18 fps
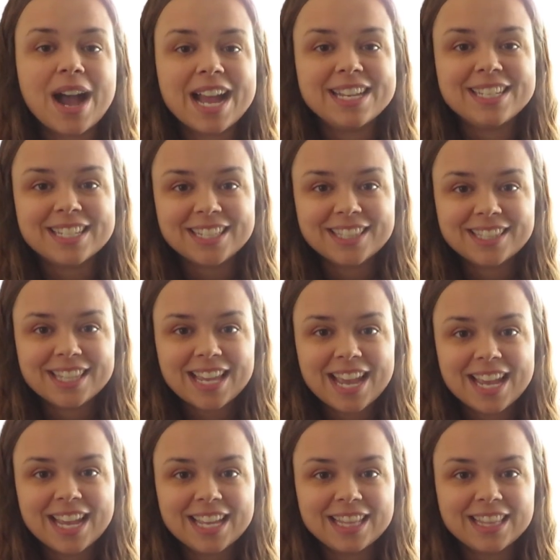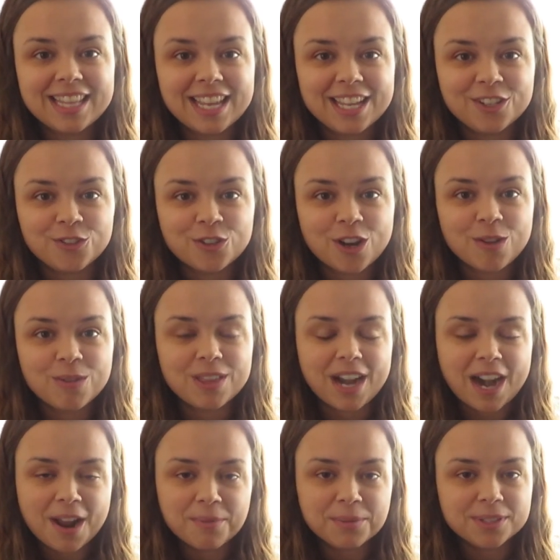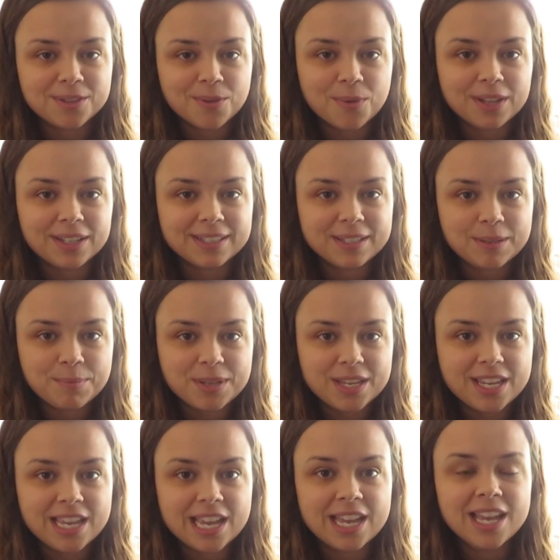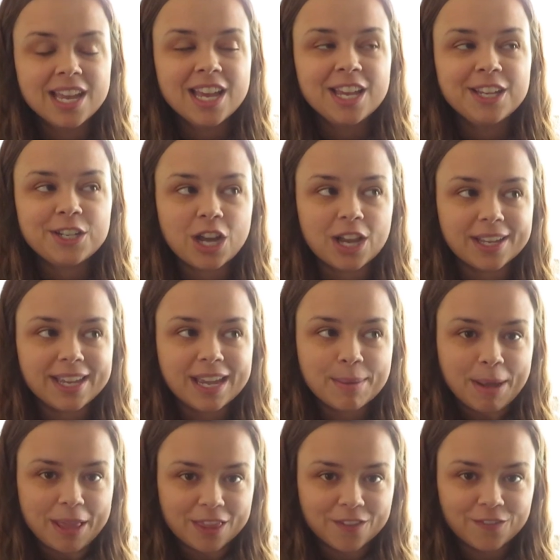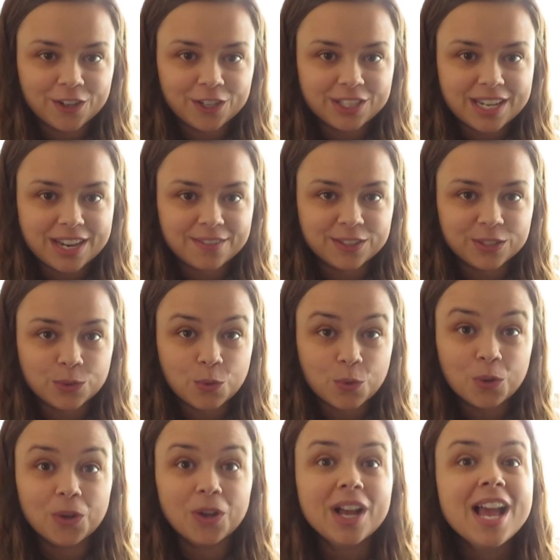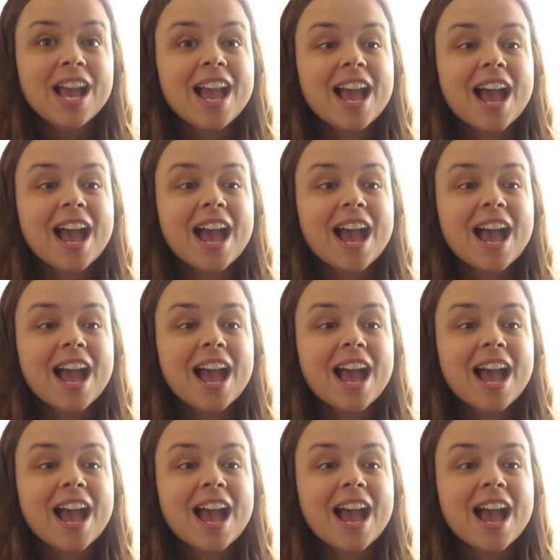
I did say in the intro that I was going to be talking about the first day of school.